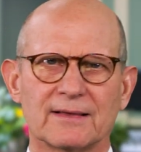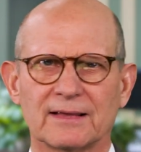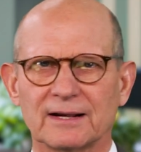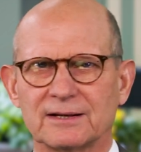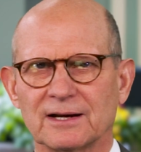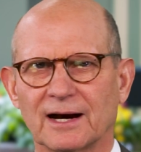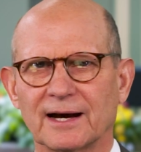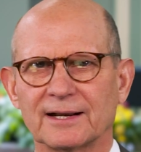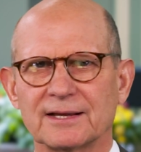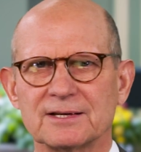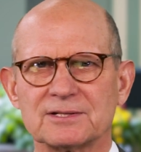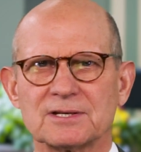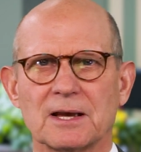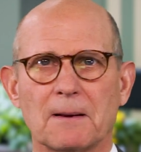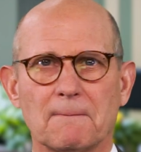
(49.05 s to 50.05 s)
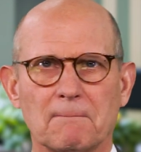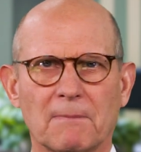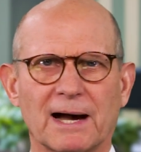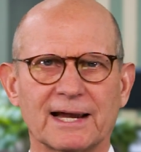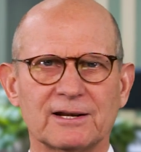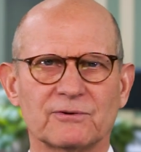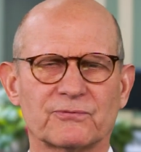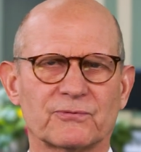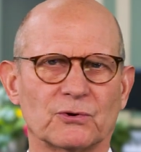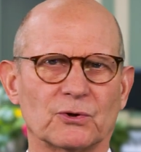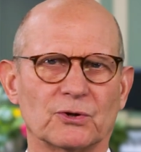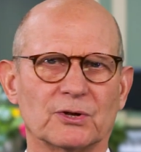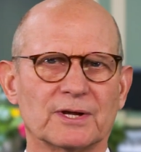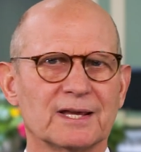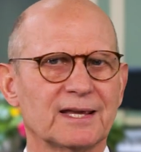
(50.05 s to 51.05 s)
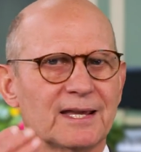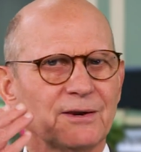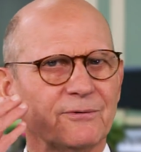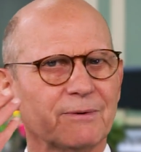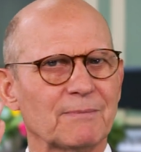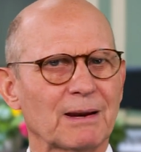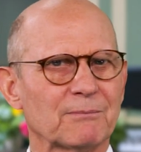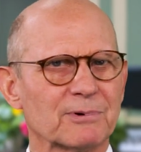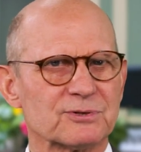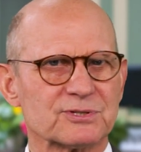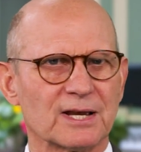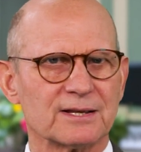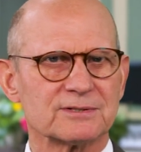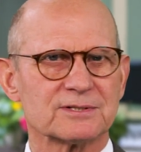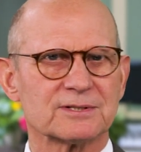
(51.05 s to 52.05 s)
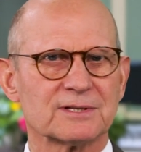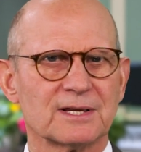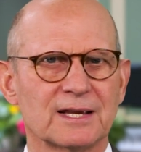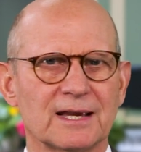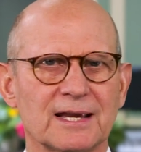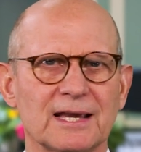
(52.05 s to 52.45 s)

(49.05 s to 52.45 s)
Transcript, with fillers: that God is mindful. He remembers us.